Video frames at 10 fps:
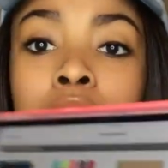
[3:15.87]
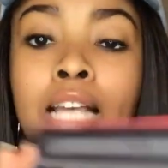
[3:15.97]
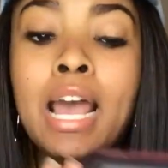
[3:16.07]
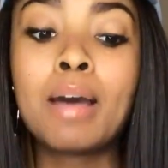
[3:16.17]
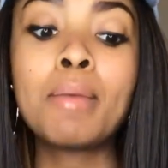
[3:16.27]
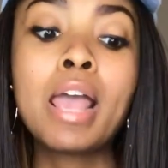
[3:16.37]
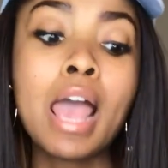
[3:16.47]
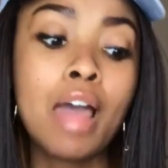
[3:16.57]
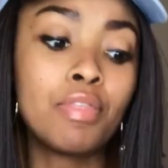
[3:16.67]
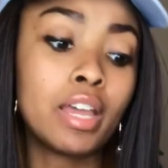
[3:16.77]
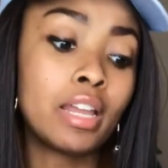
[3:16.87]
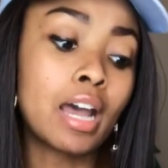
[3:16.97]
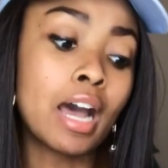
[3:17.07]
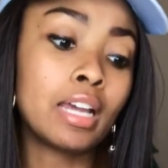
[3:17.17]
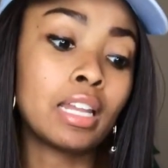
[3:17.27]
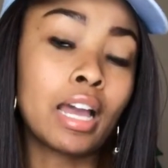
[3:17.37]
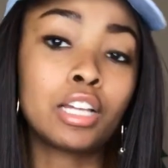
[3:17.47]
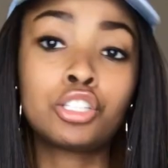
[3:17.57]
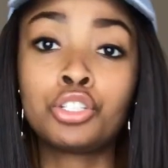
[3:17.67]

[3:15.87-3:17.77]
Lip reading: this app, and then I like